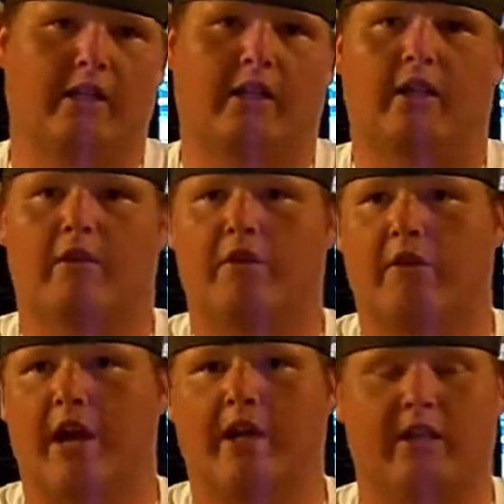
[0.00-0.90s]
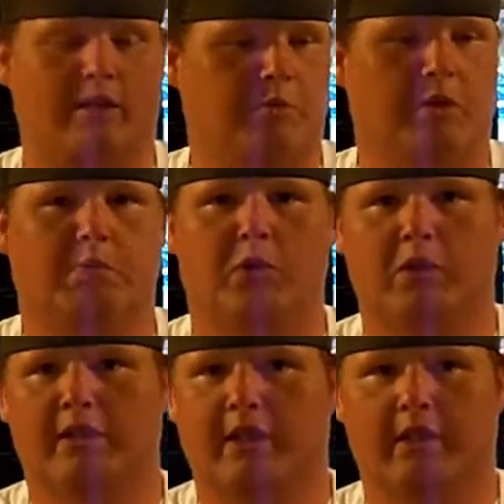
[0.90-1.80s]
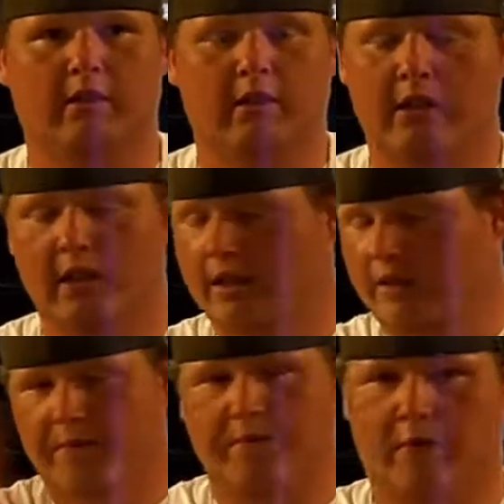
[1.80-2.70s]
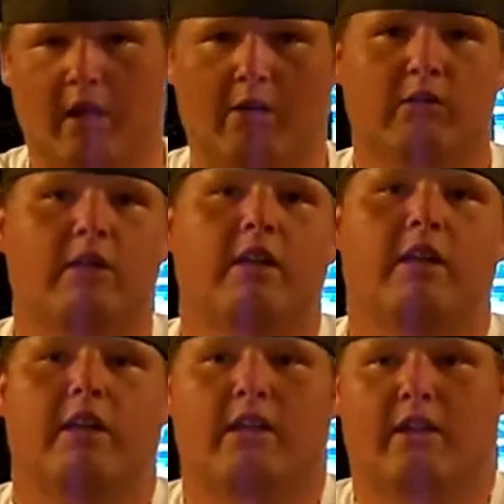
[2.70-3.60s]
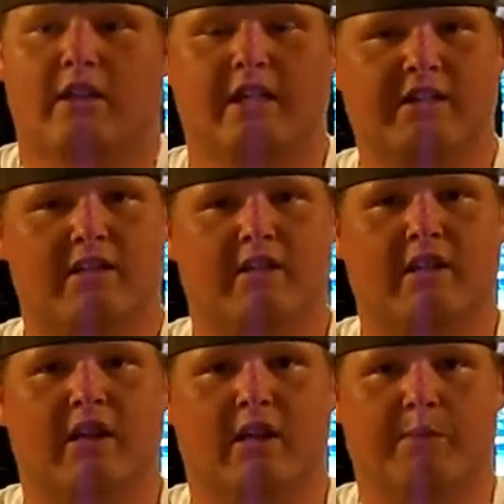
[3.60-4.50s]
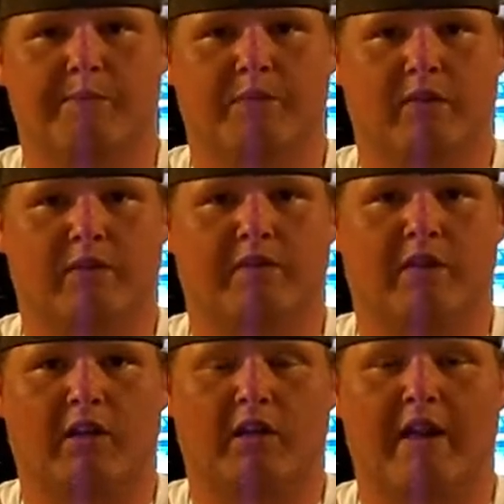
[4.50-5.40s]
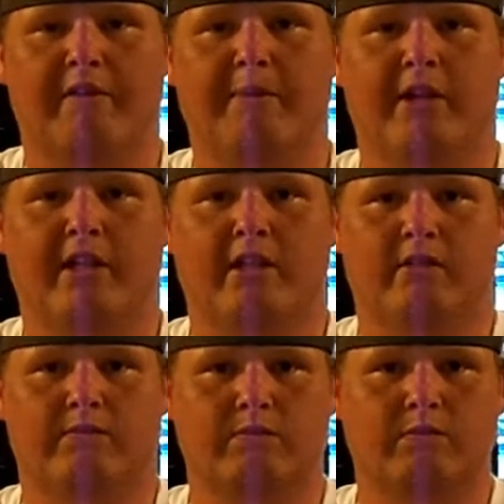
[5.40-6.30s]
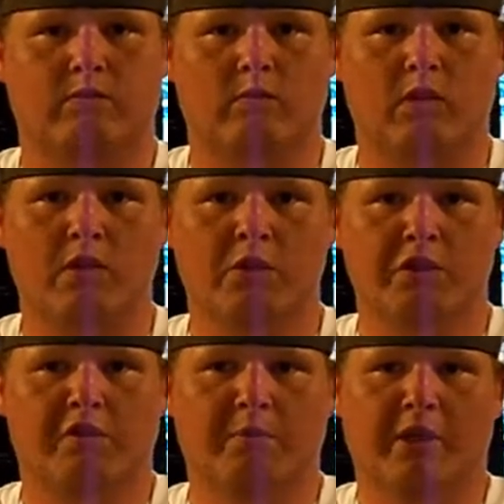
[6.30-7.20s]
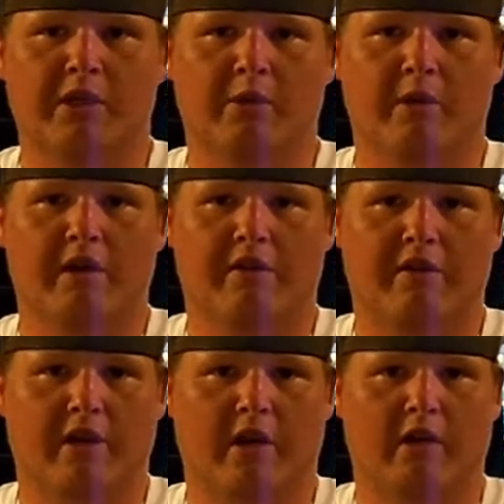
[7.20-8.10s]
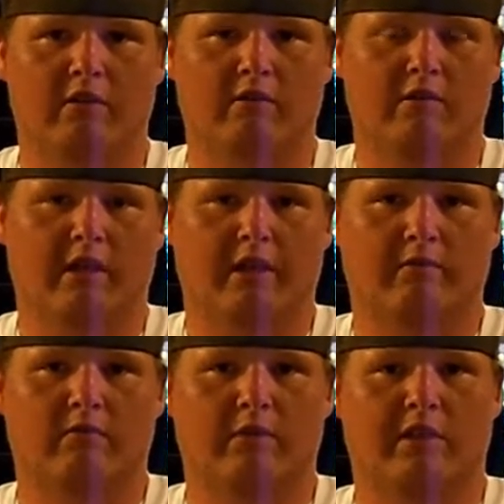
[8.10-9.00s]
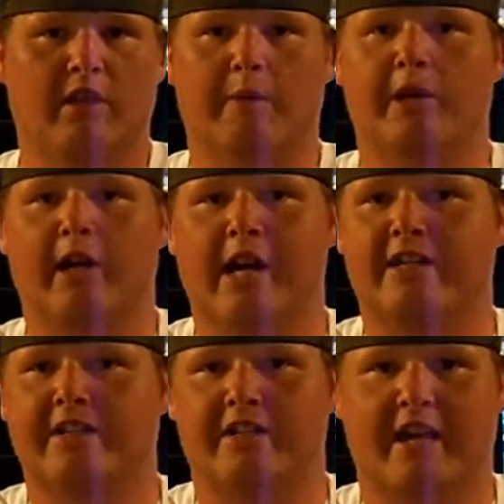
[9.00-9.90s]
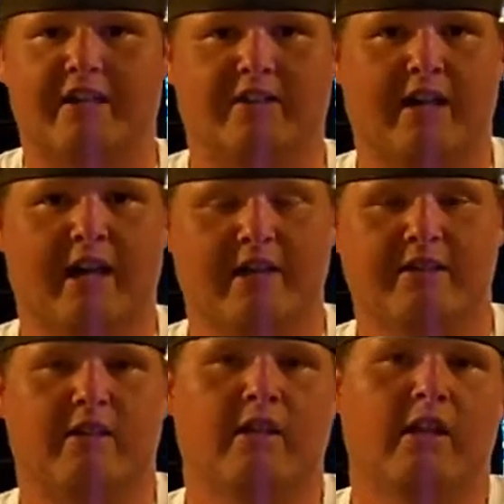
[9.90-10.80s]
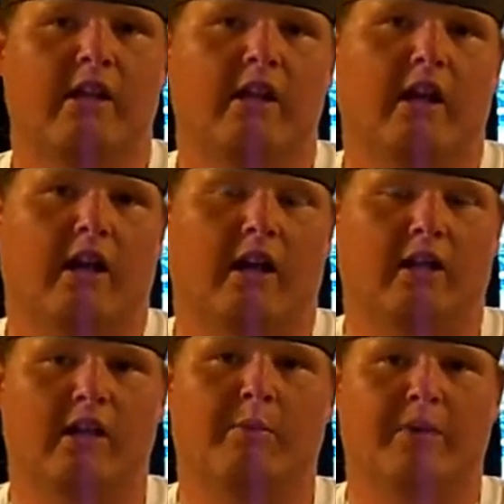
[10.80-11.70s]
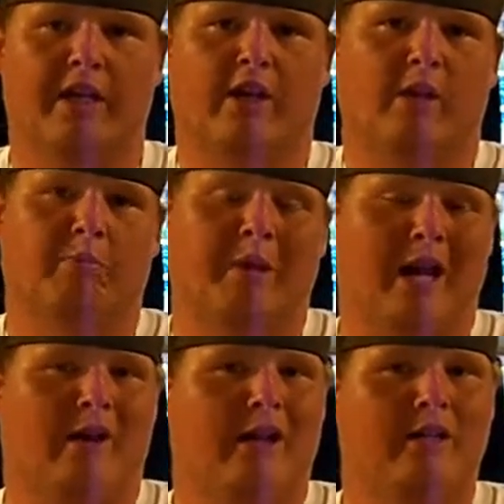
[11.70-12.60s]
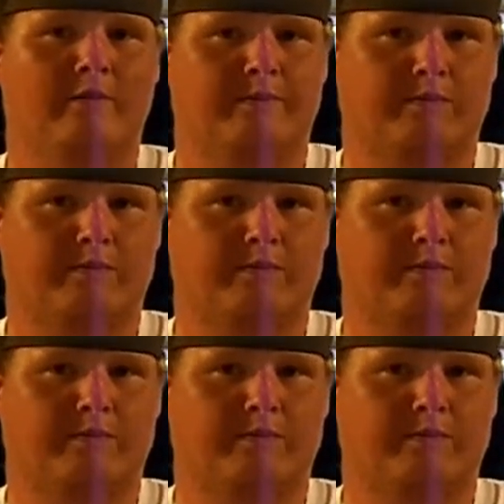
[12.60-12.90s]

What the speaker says: and then thread it and put a bolt in it. No, this for everybody who's familiar with like the WRXs and the STIs, a company called Perrin